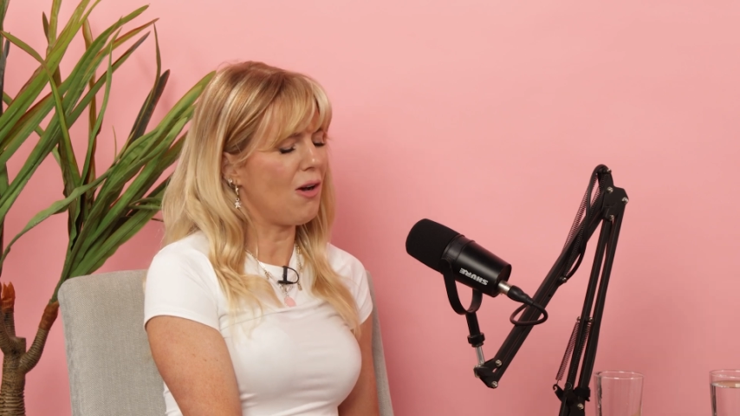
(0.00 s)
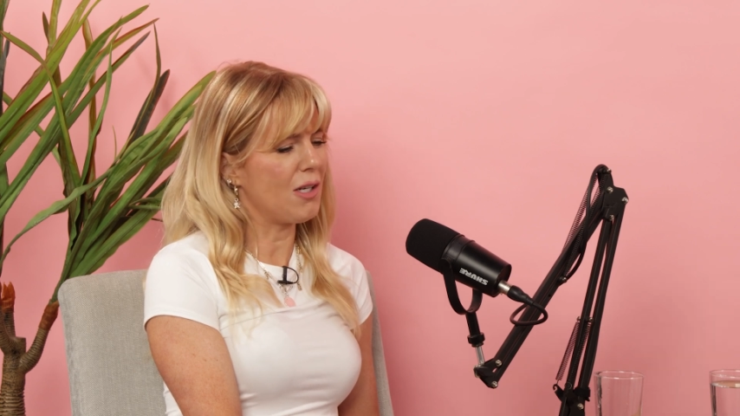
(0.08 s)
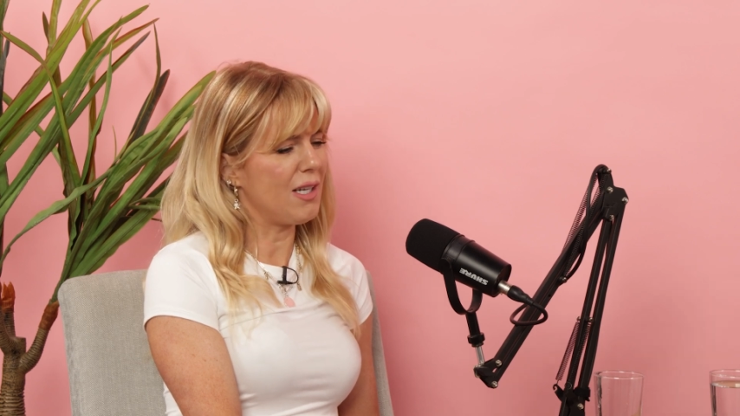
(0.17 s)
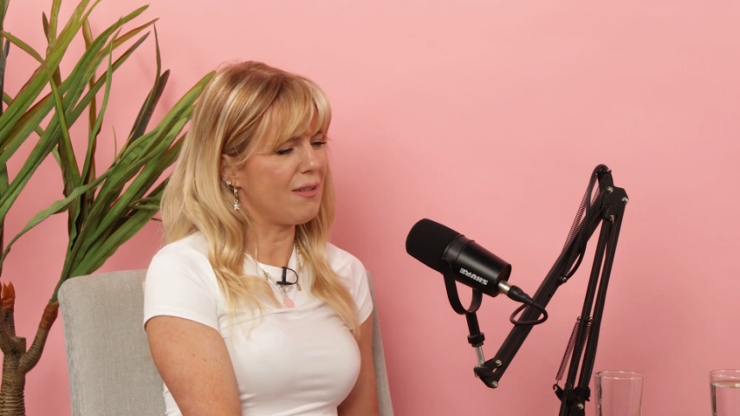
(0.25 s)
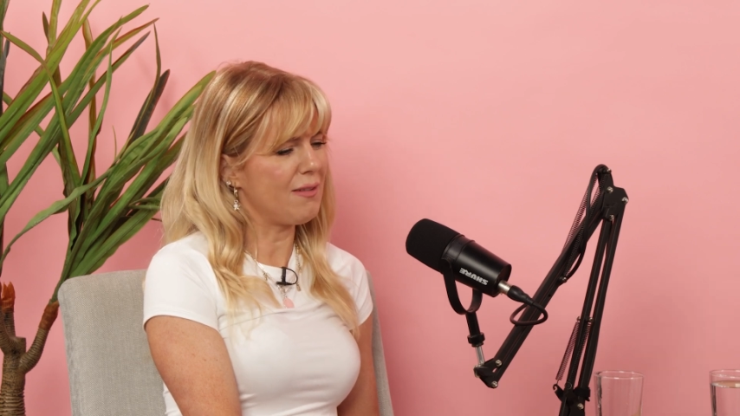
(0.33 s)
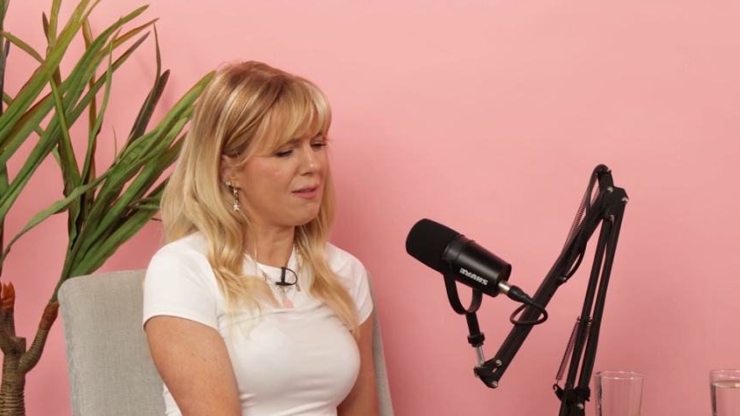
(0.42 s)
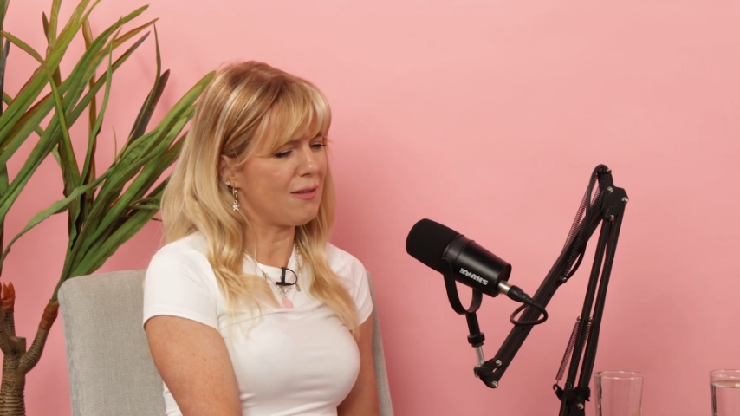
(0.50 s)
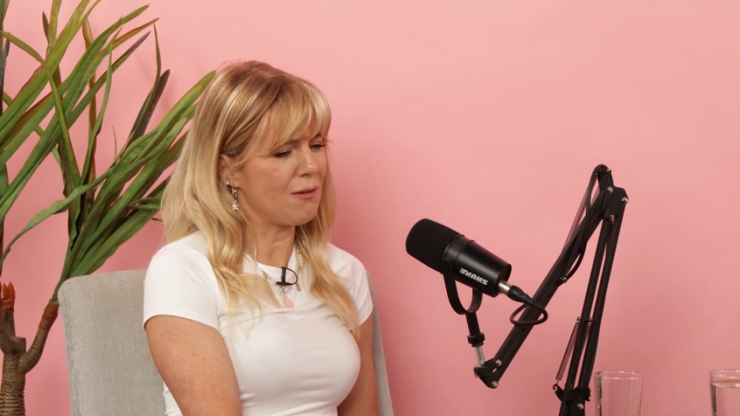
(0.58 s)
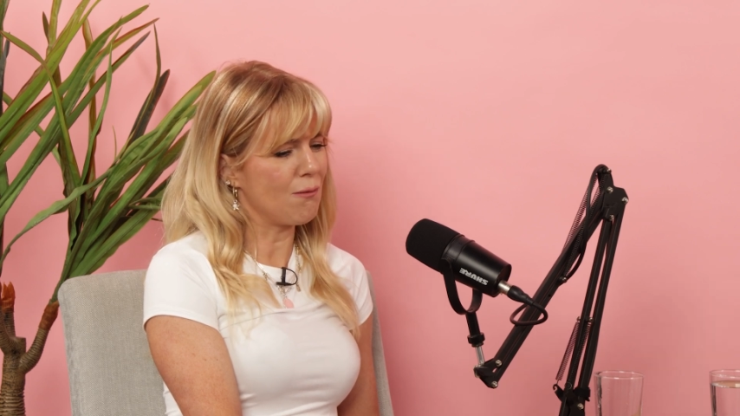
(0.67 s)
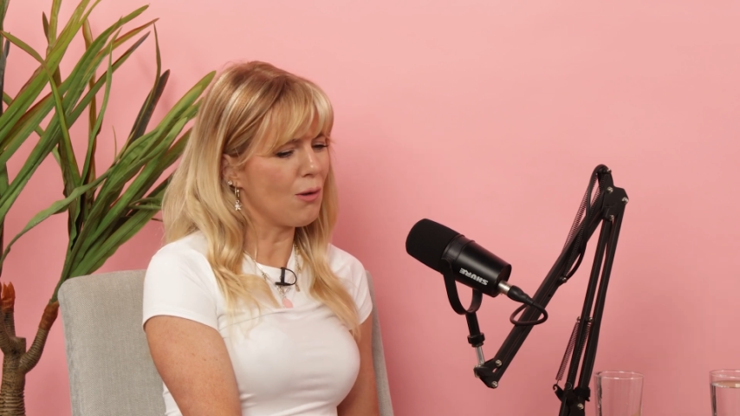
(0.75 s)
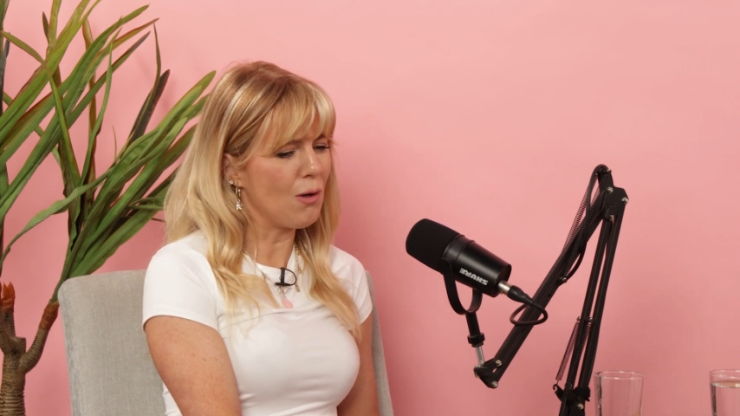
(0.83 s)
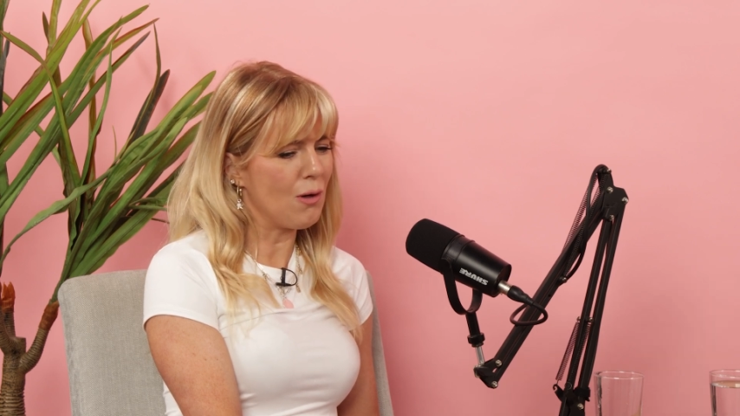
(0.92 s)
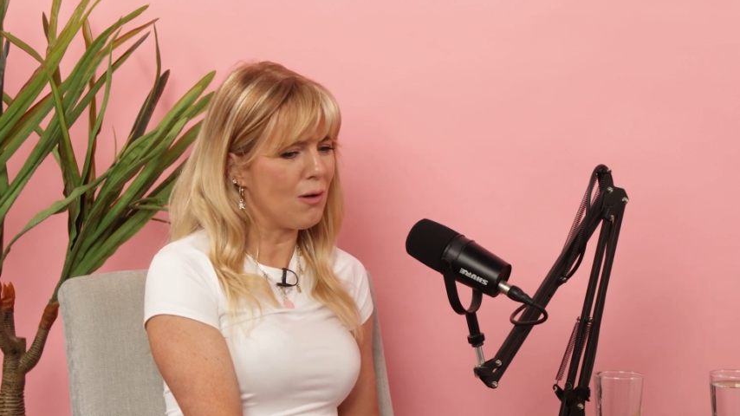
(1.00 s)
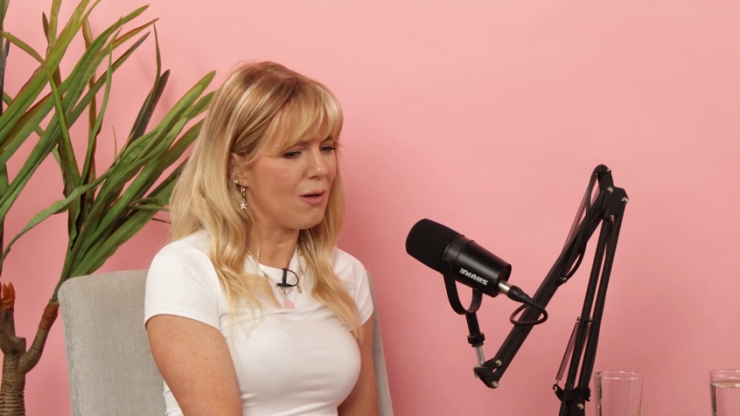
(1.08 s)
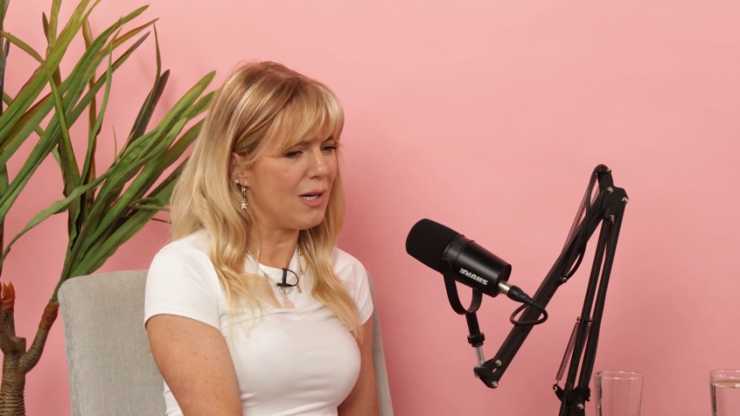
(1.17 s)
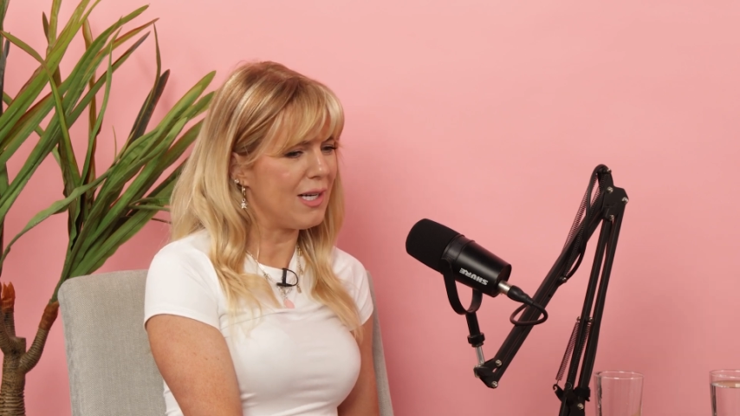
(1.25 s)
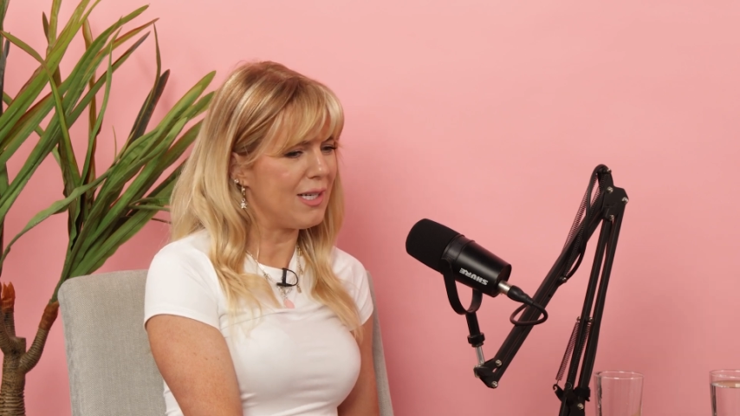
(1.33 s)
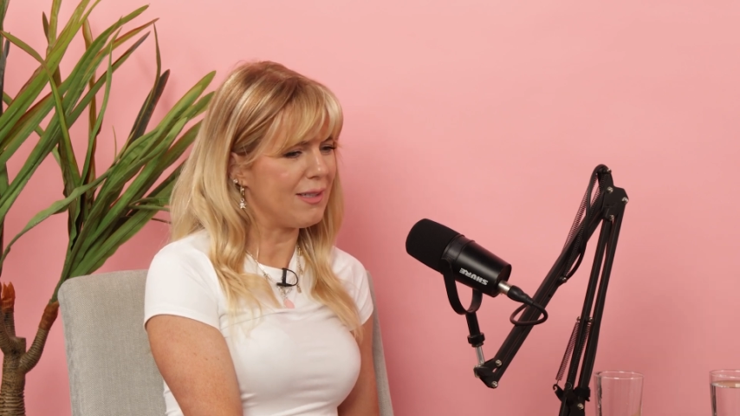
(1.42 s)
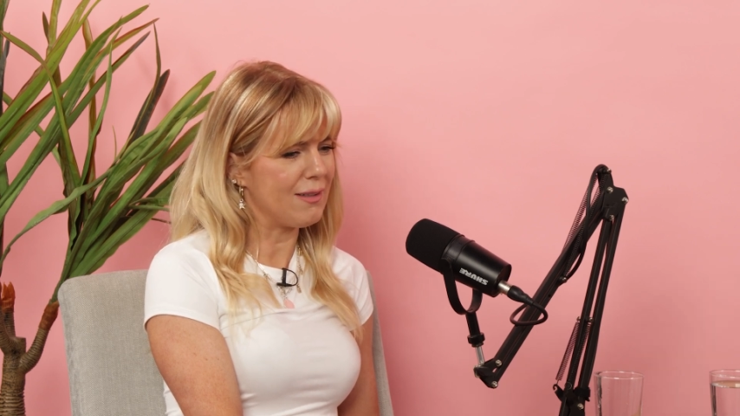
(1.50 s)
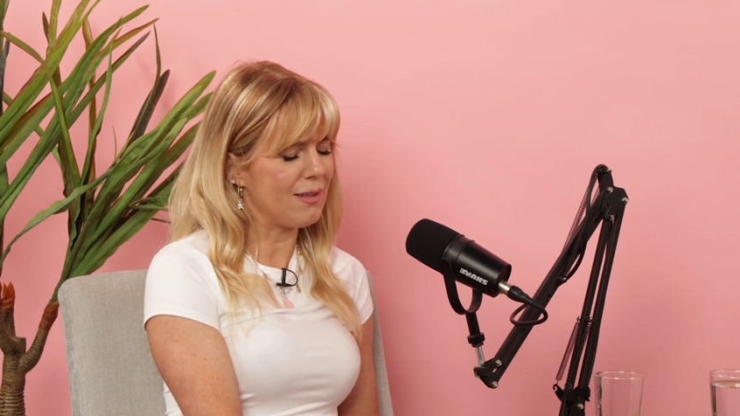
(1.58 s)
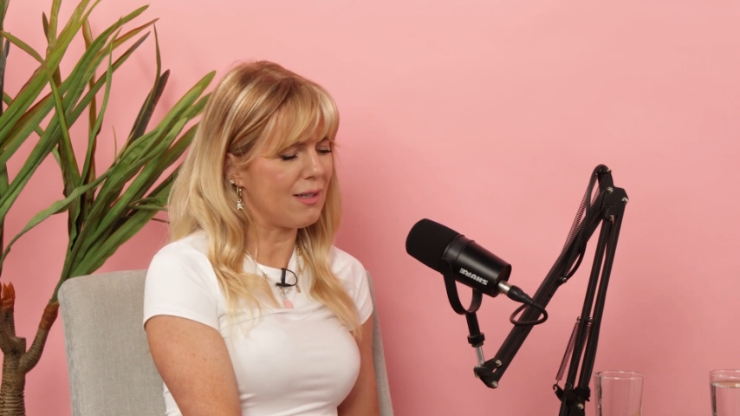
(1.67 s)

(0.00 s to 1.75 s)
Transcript: honest and raw, and